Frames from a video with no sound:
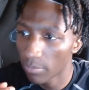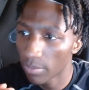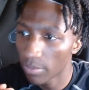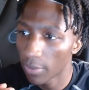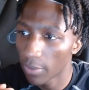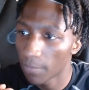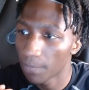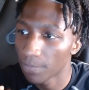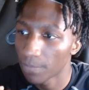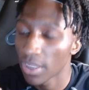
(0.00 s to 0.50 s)

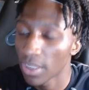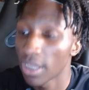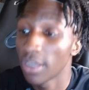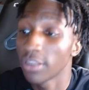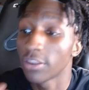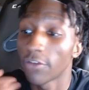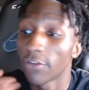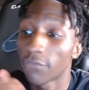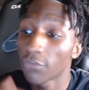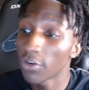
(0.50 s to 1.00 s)
bro.
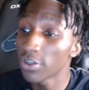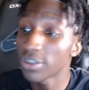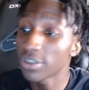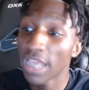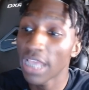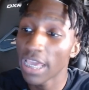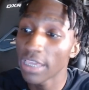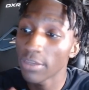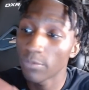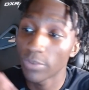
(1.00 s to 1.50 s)
The first
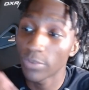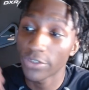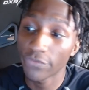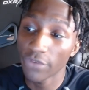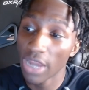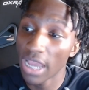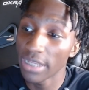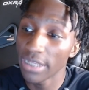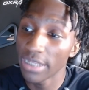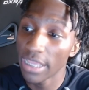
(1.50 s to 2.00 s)
day was
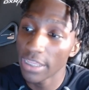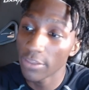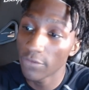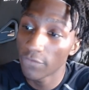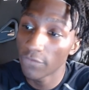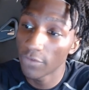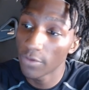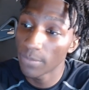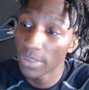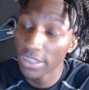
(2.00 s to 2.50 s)
Friday, you
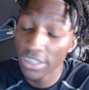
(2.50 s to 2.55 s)
feel me?